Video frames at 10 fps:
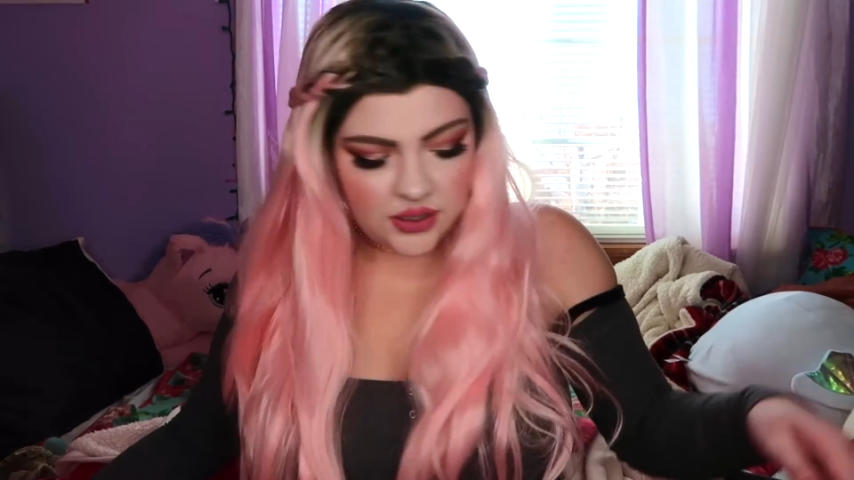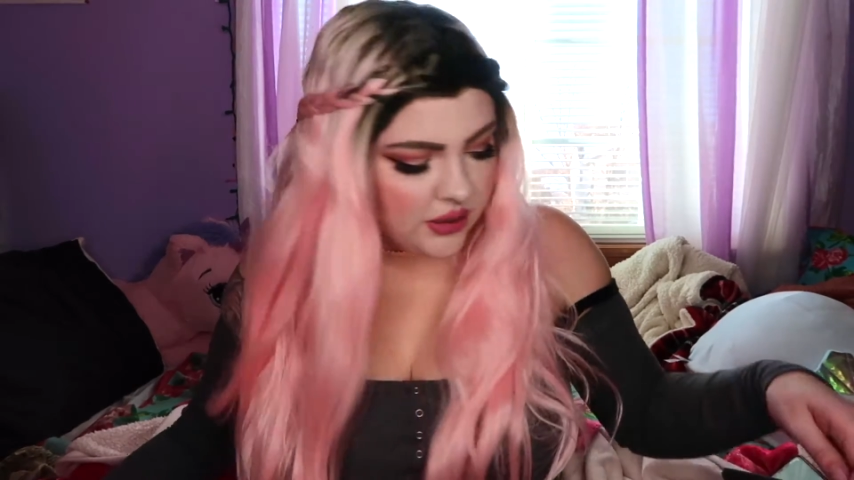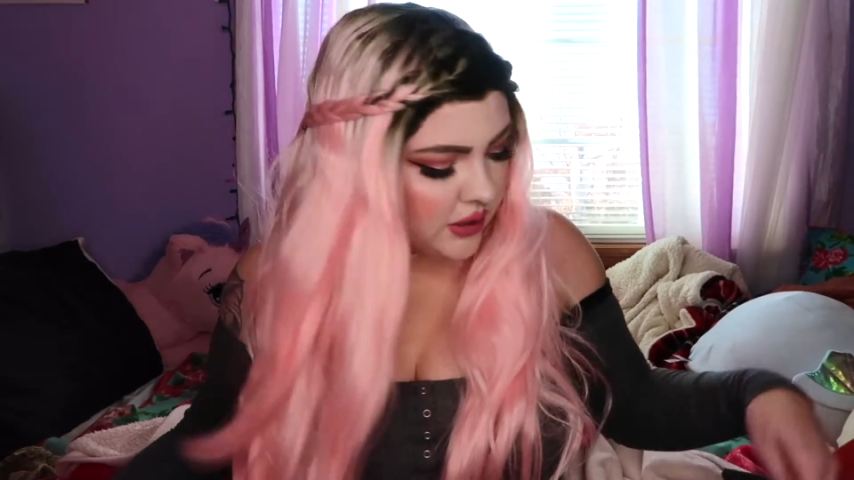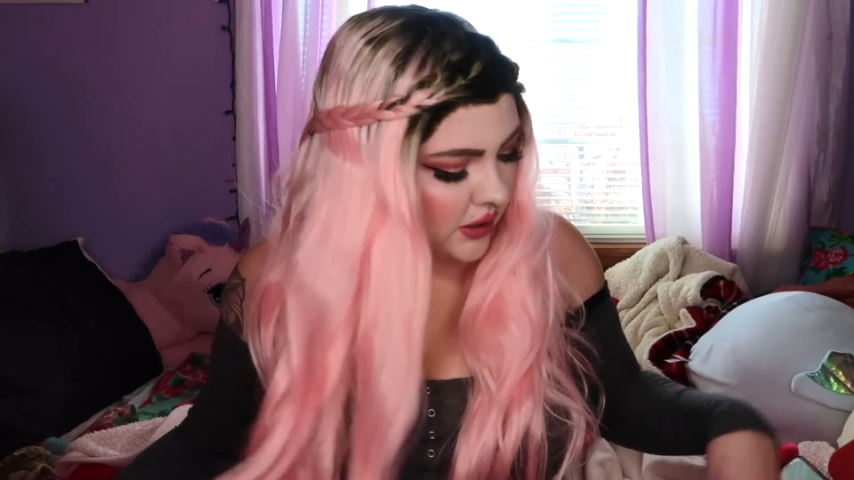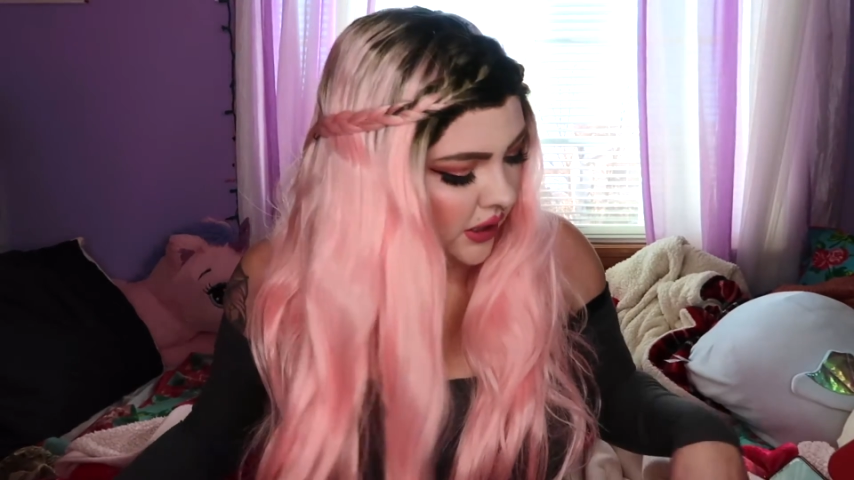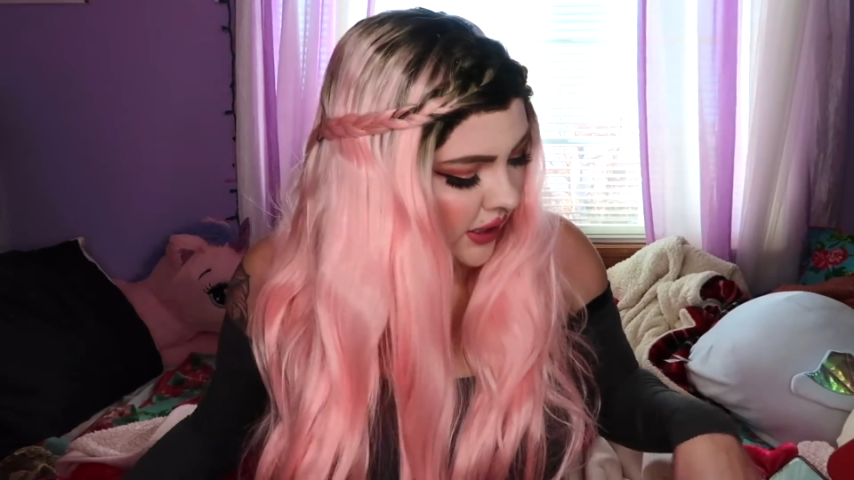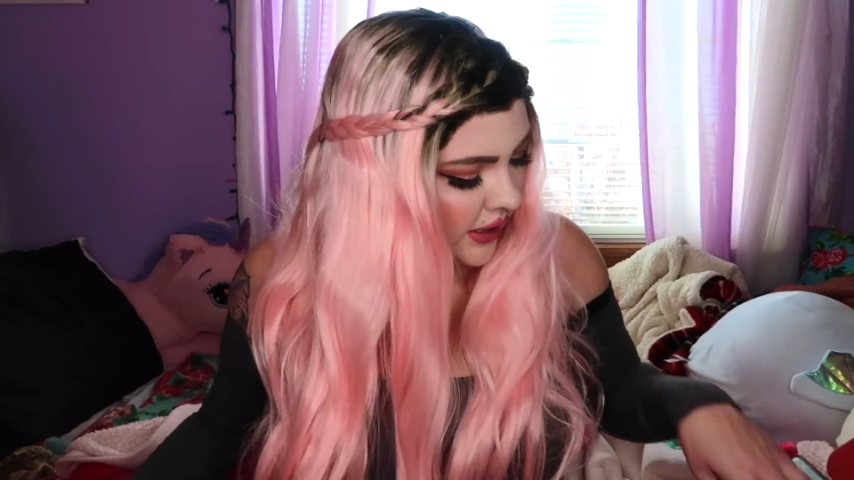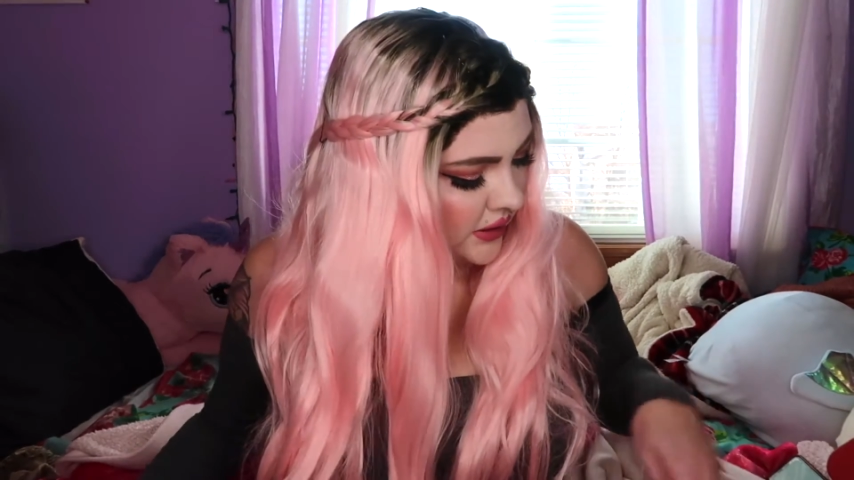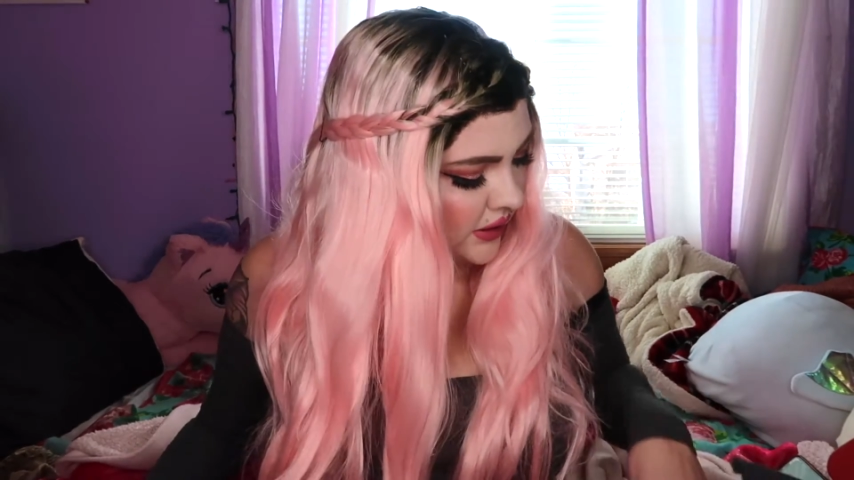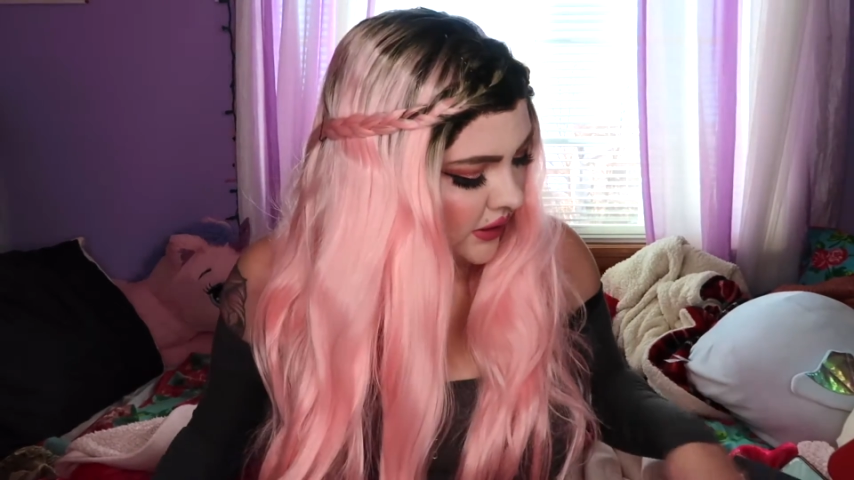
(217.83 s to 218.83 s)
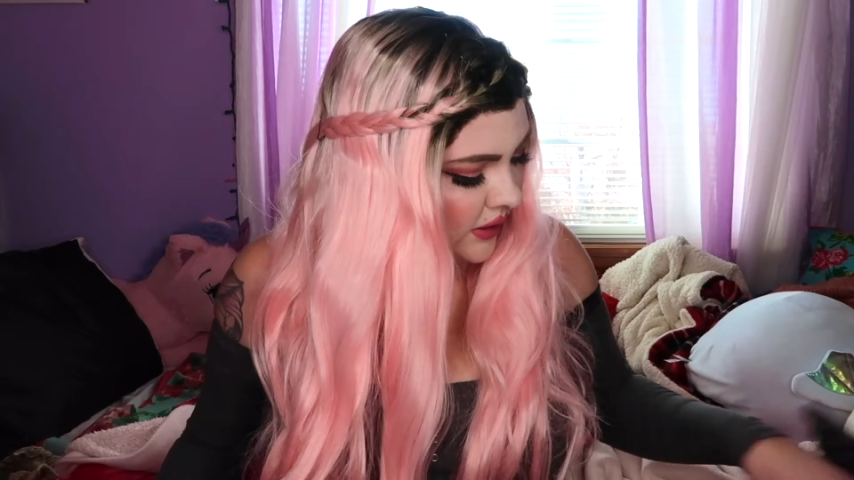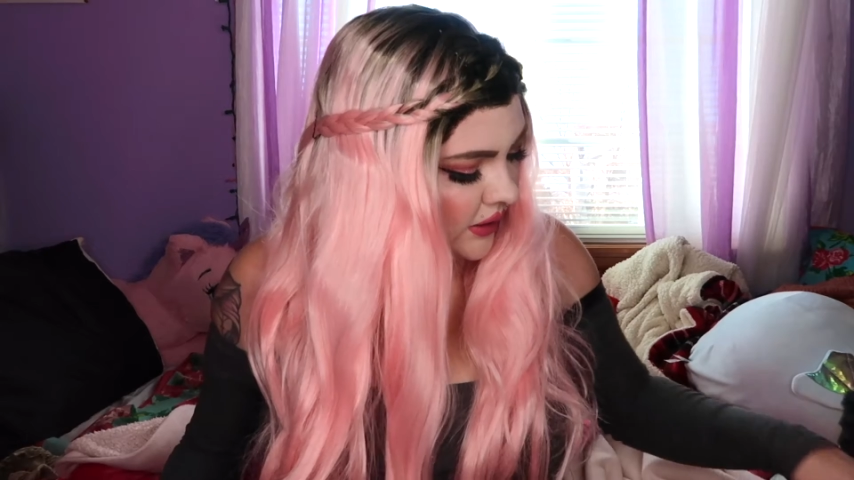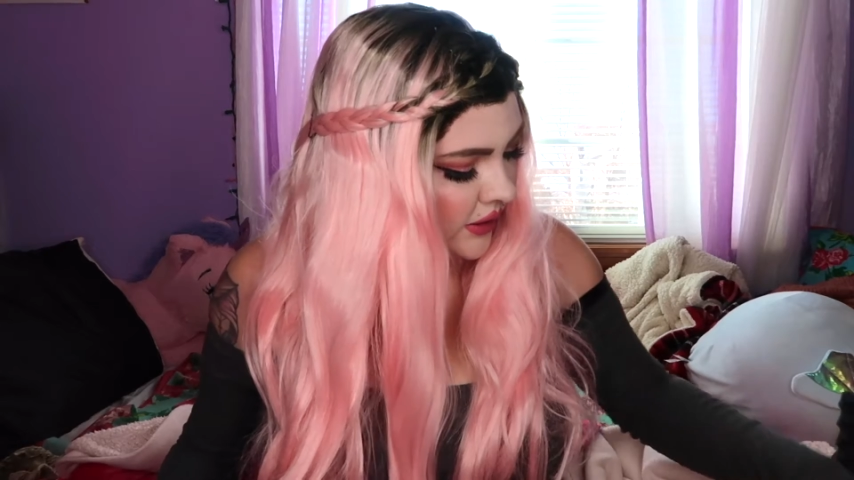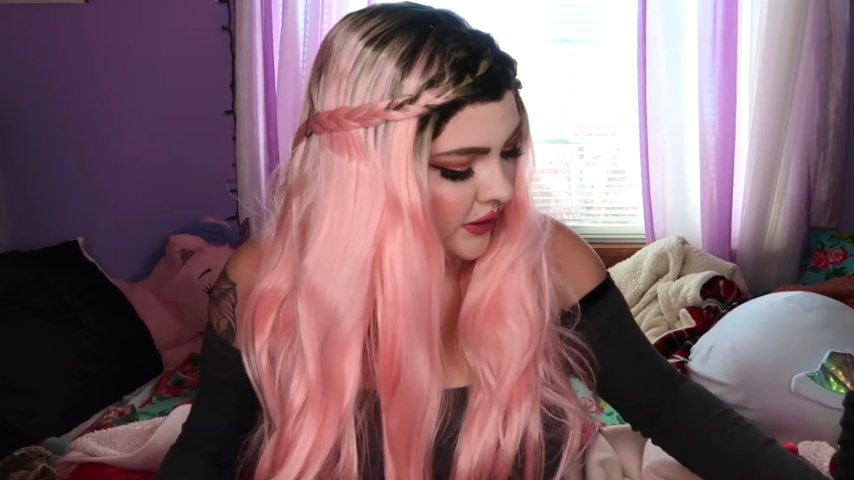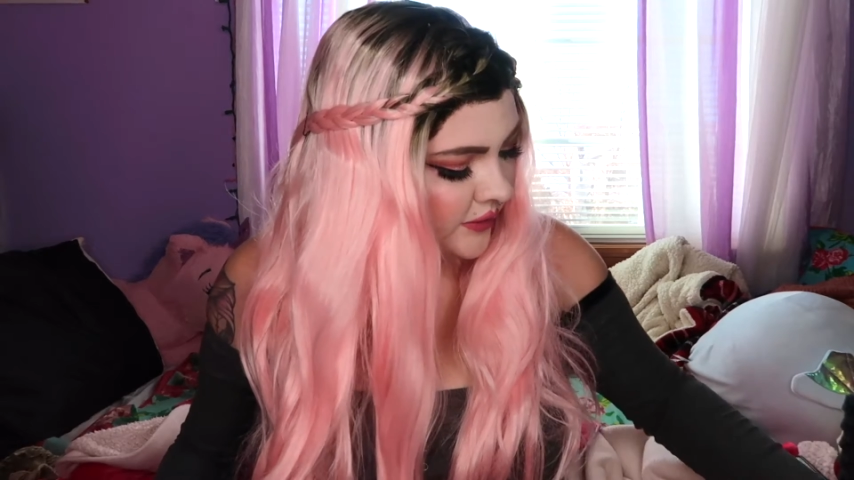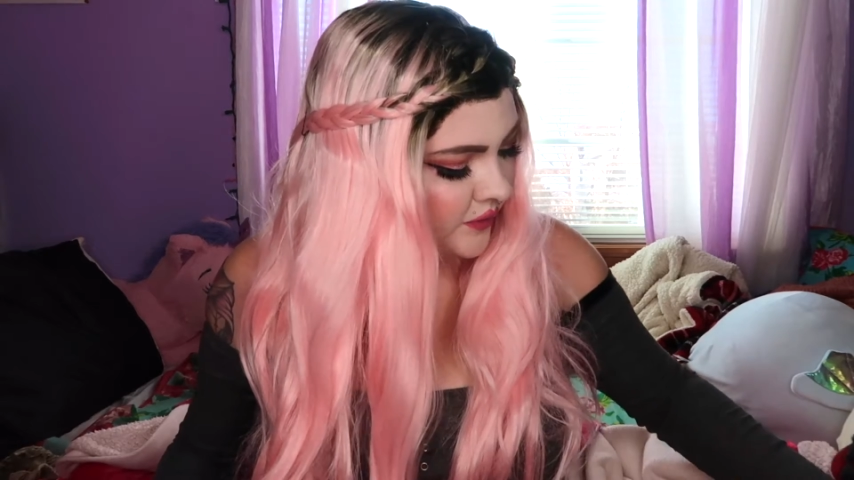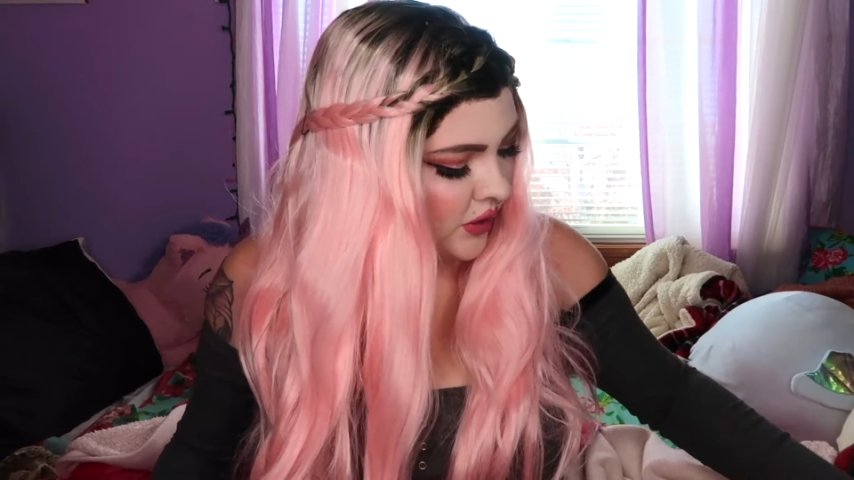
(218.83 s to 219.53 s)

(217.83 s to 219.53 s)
And then the last thing in here